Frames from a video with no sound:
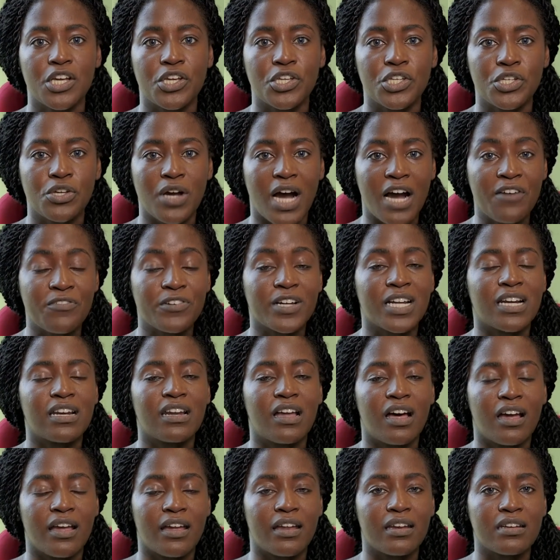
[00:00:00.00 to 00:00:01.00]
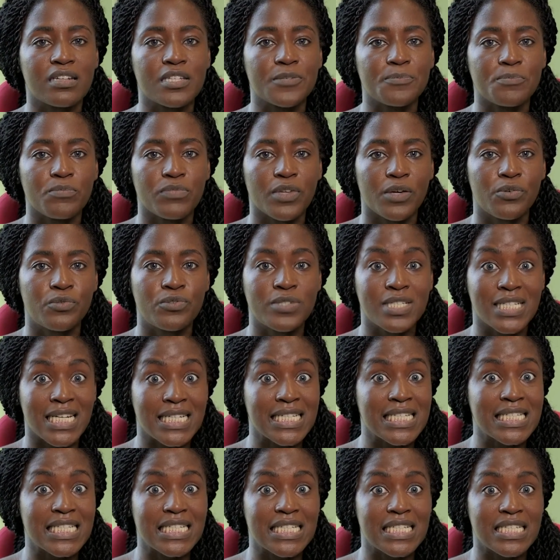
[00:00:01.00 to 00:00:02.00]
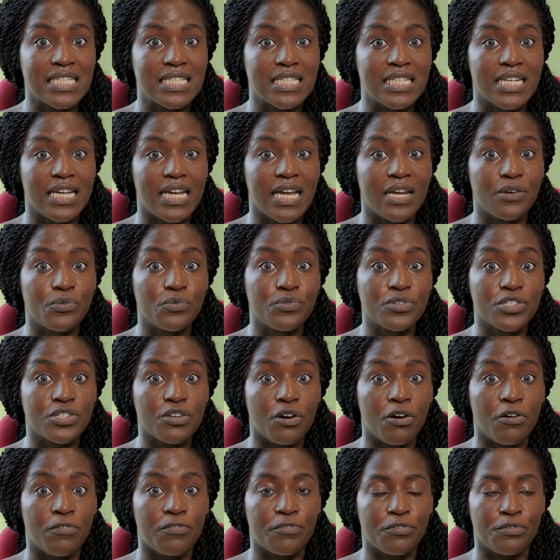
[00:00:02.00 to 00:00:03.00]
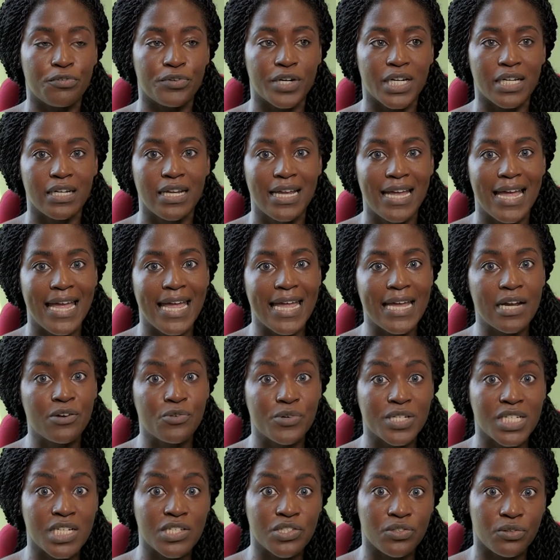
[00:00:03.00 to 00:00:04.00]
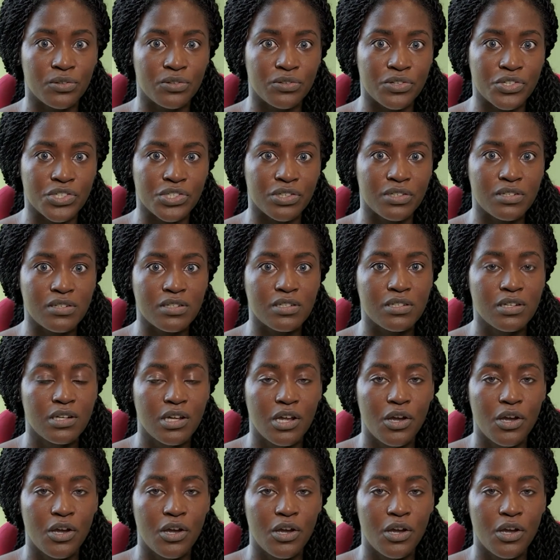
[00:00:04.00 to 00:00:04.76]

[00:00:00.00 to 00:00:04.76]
You have a client who's at Citi and who's offering equity solutions,